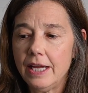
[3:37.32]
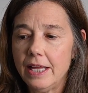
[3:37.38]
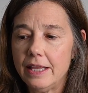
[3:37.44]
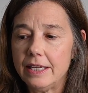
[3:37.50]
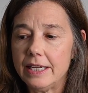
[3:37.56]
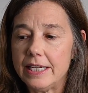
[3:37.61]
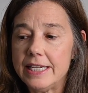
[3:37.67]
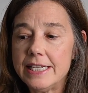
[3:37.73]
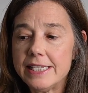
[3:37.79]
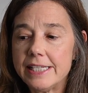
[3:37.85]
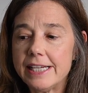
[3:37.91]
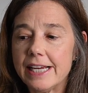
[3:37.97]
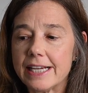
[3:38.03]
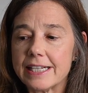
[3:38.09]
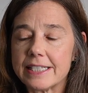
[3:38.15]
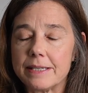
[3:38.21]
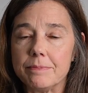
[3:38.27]
The Easy
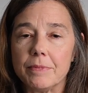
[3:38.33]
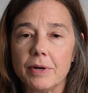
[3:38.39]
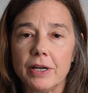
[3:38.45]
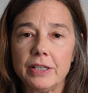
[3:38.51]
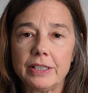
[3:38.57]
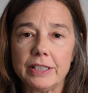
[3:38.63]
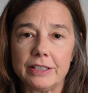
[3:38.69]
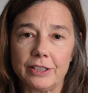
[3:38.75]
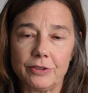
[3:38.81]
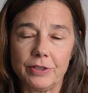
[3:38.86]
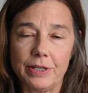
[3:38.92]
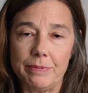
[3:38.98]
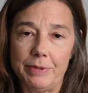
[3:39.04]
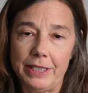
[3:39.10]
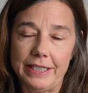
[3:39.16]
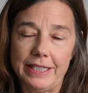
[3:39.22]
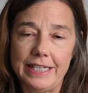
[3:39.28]
Exit Market
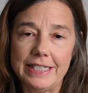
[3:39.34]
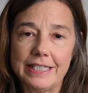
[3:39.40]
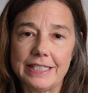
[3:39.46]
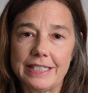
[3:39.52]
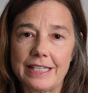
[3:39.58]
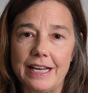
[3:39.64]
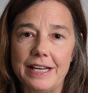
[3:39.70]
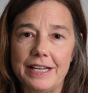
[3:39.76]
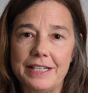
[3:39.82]
Agreement is